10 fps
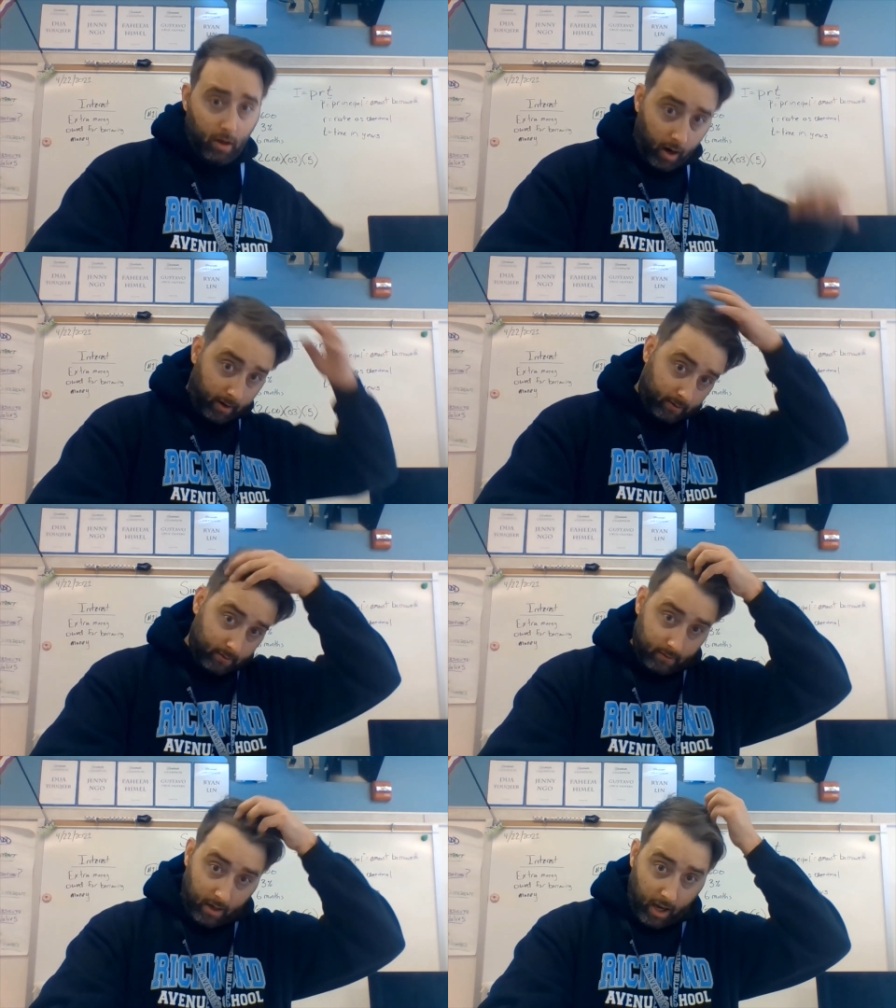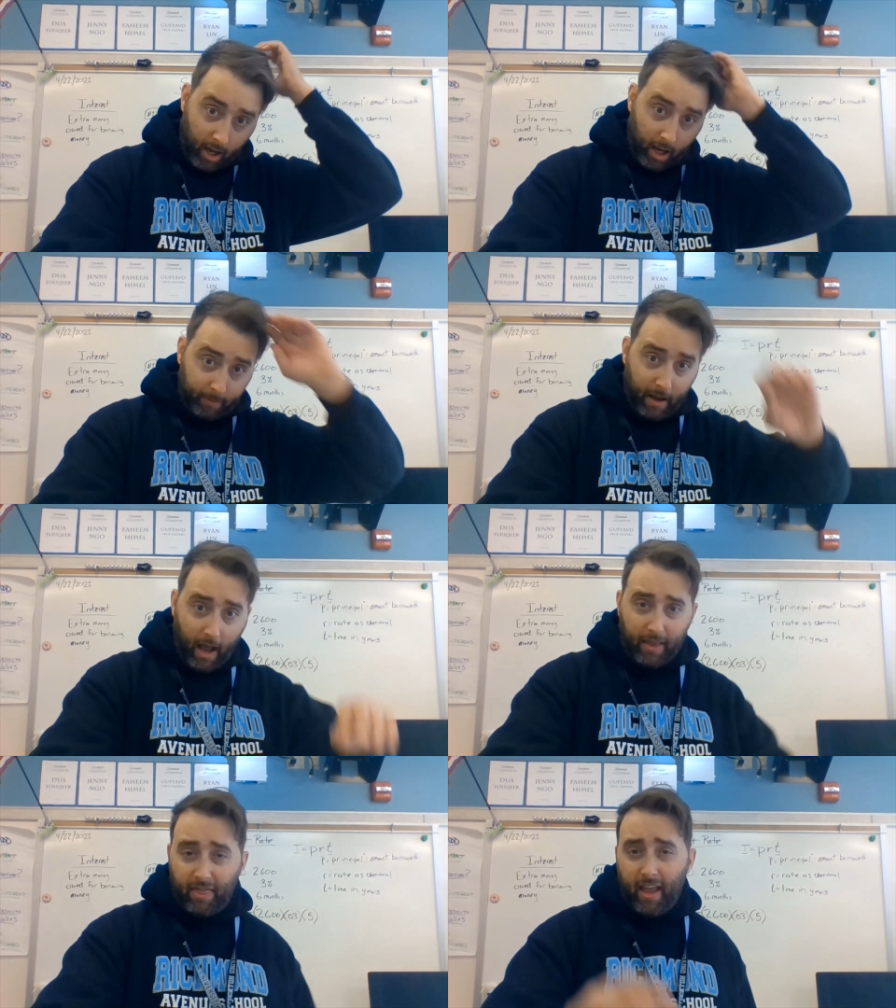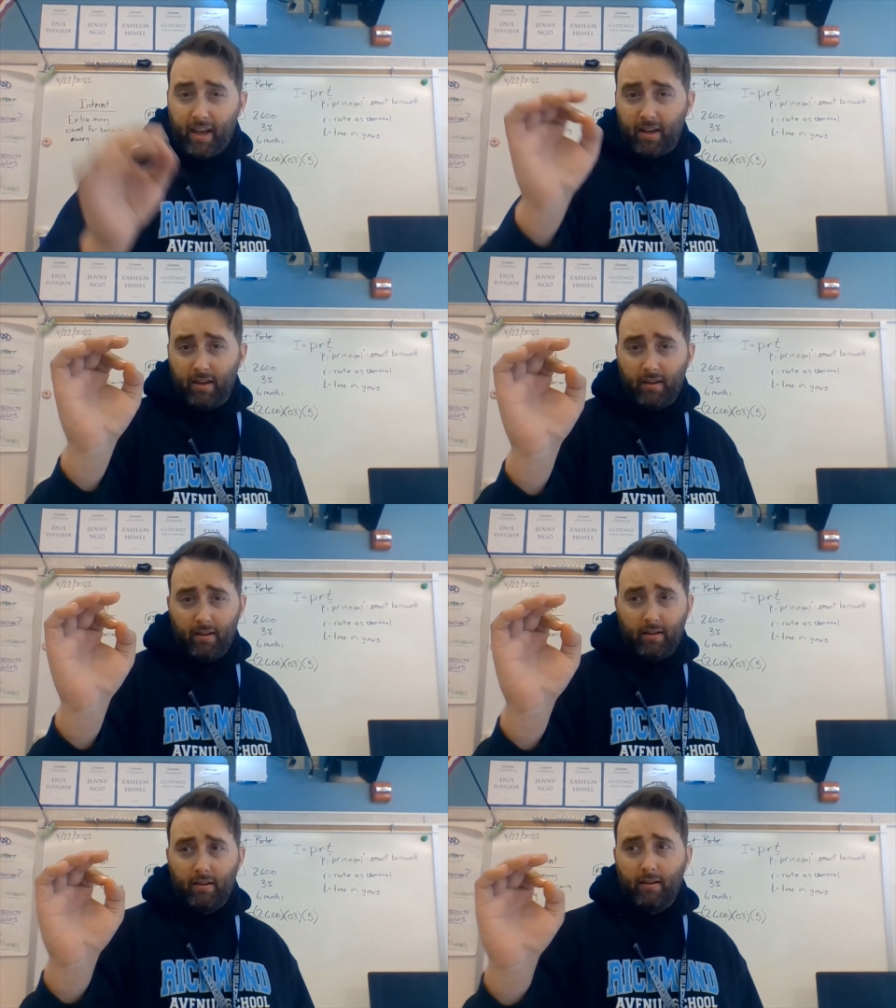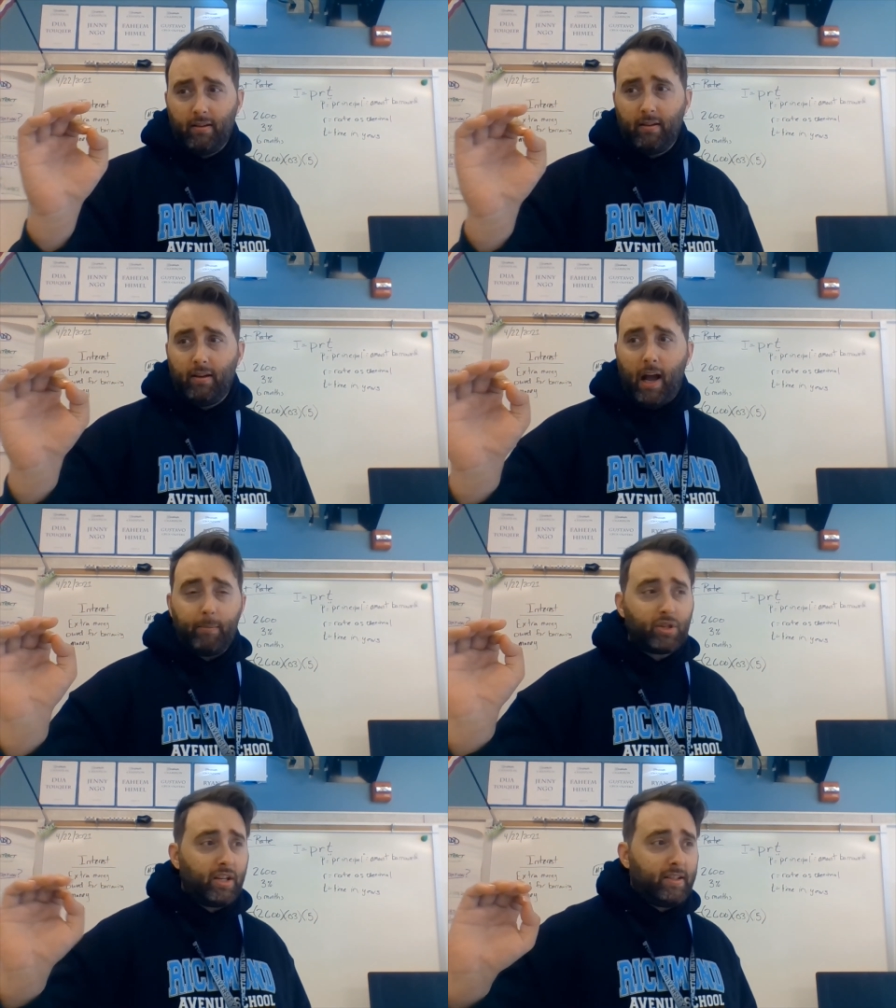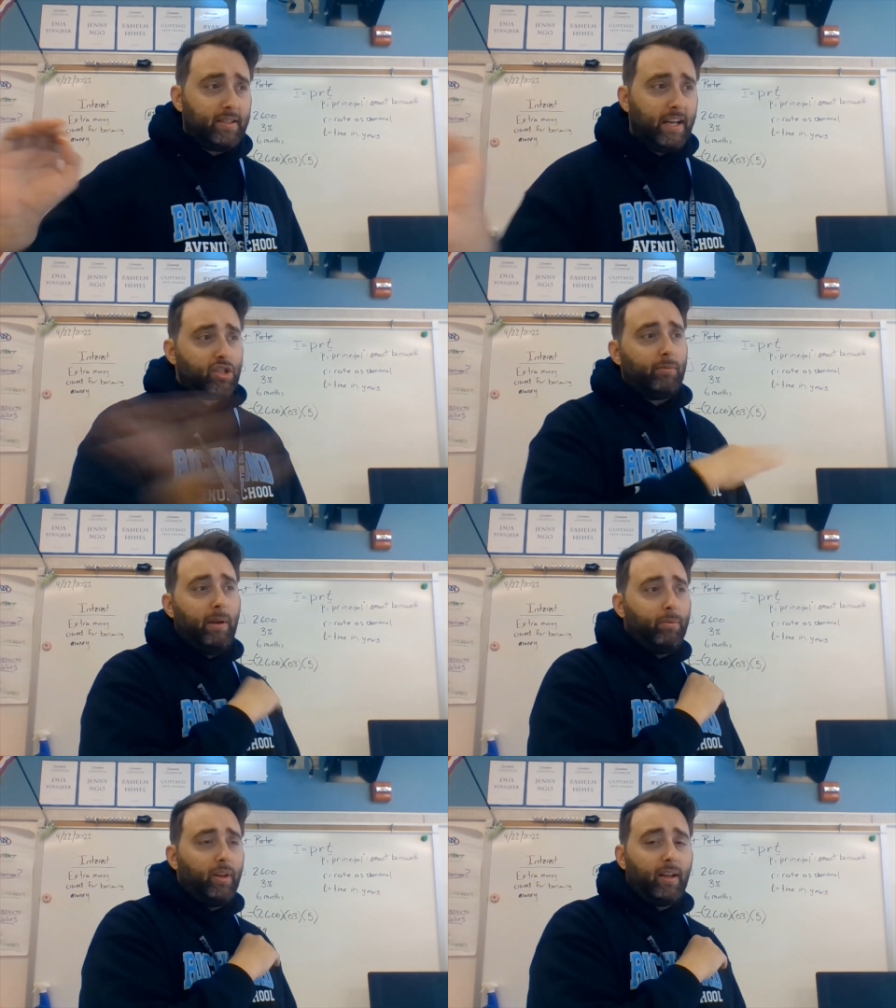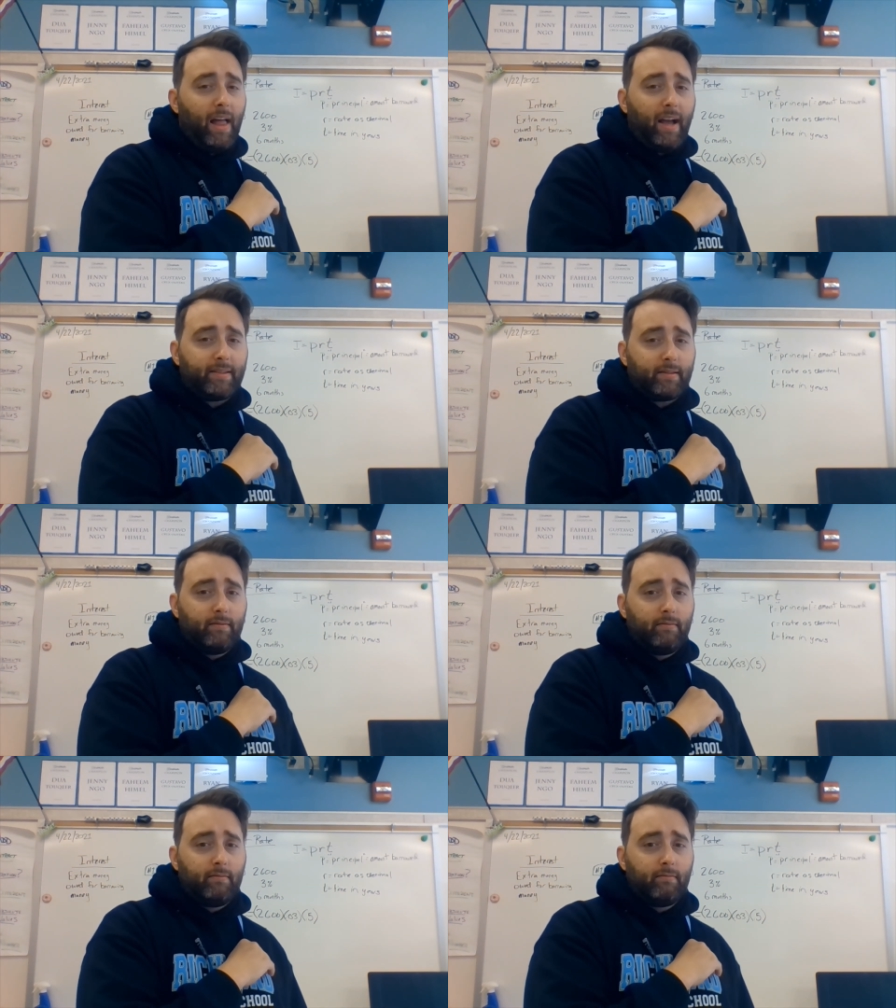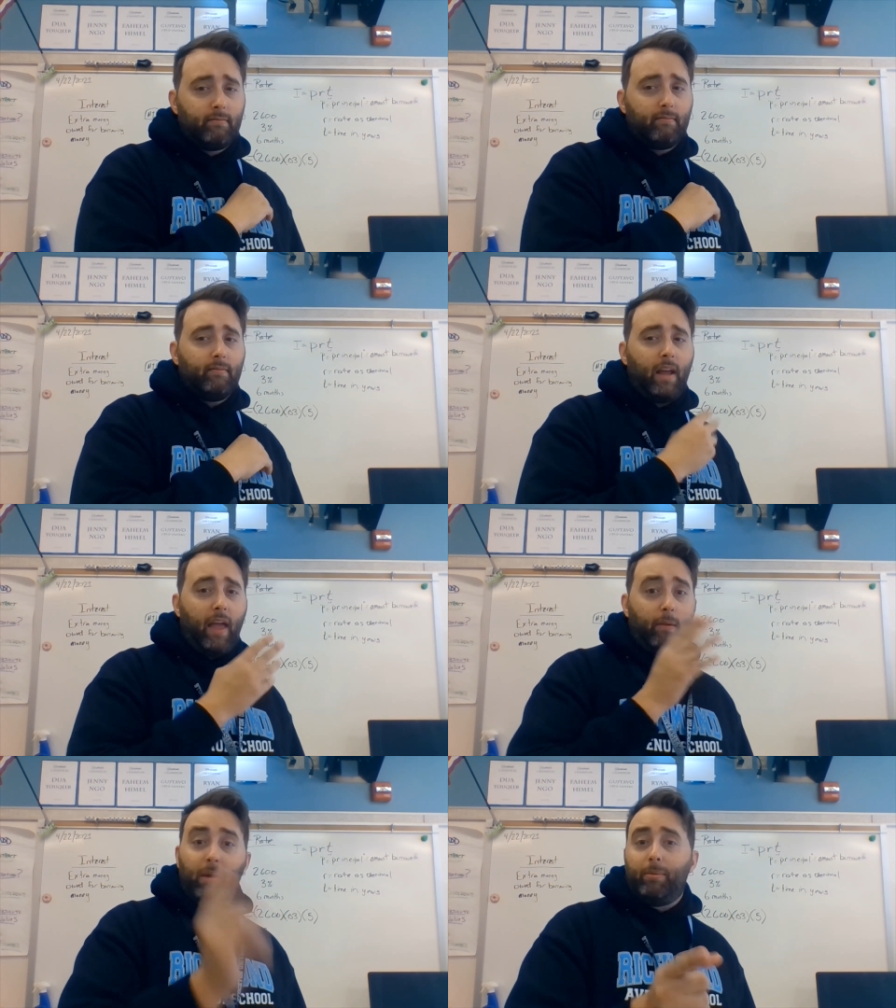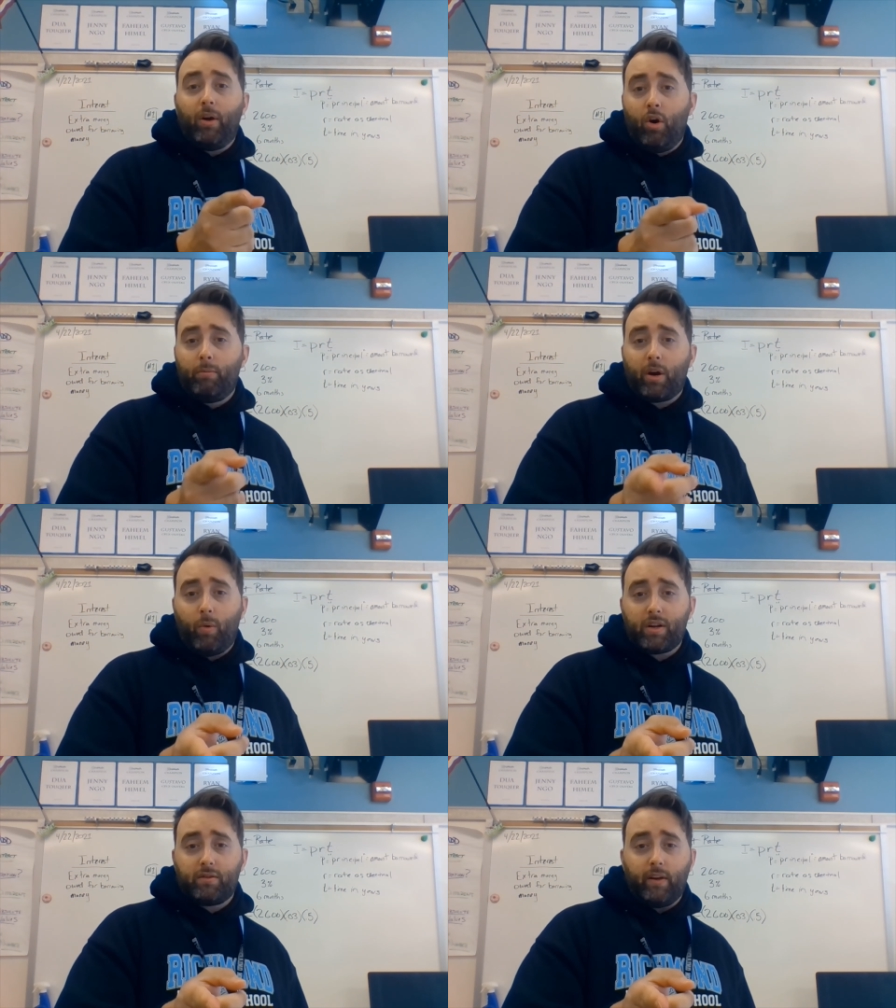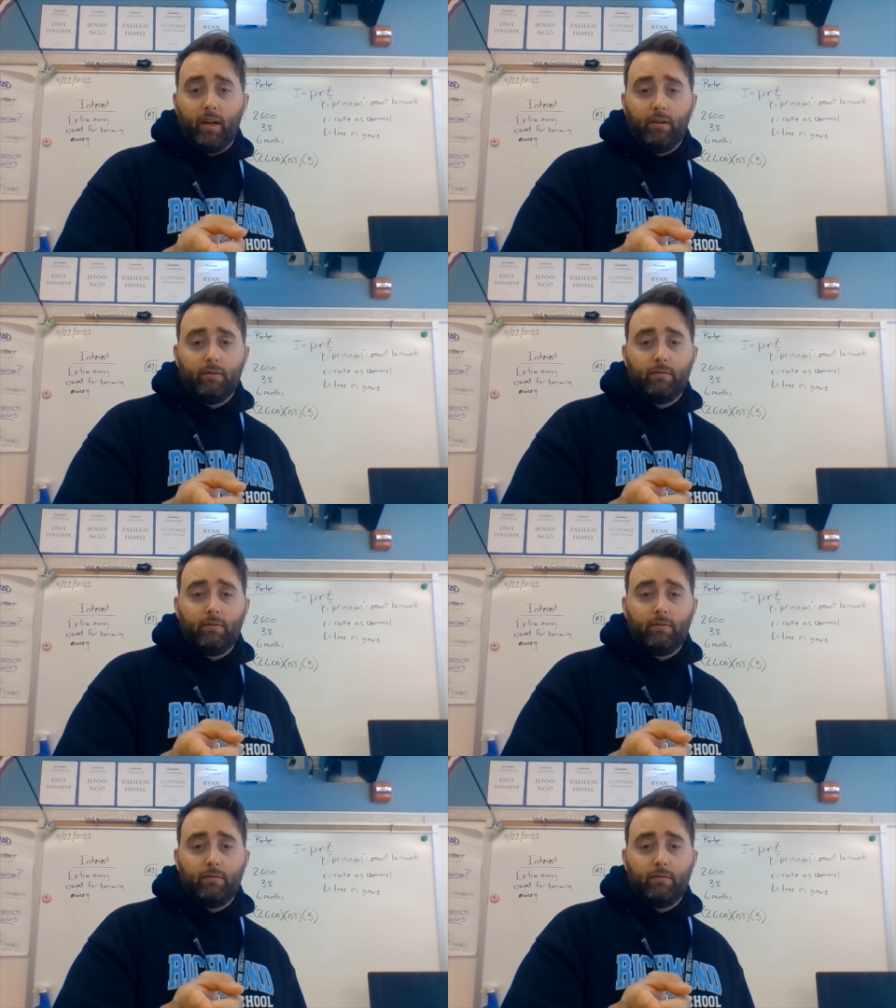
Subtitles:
All right, I think I'm just going to teach the people in class, and the people at home are going to watch the video.